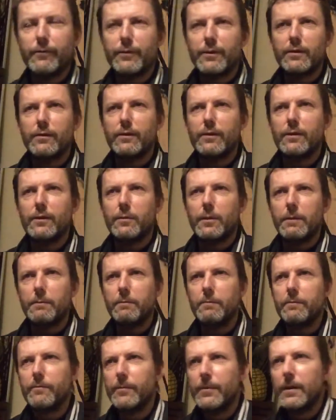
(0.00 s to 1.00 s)
Can I think of one?
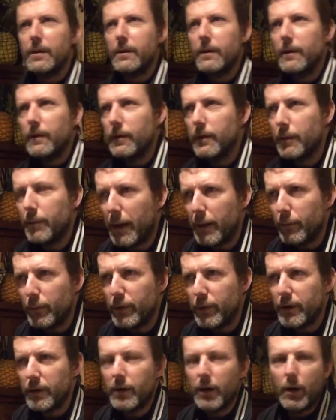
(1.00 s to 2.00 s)
The man
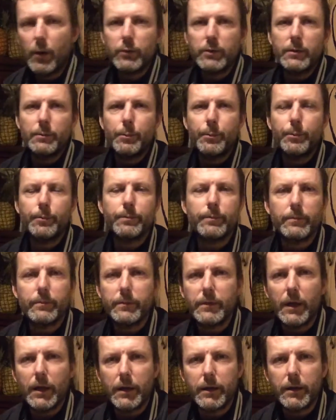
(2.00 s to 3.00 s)
with the golden
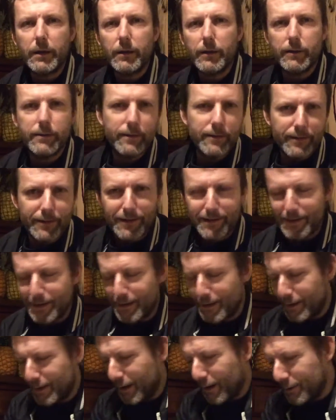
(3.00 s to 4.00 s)
dick. There
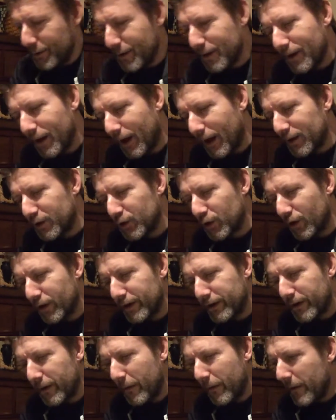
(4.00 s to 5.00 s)
you go. I
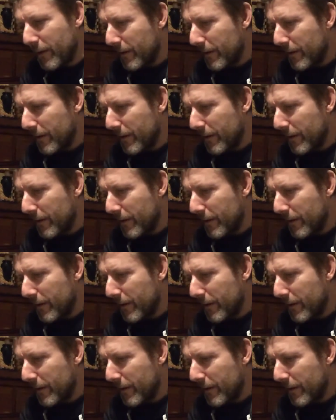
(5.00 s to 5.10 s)
tried.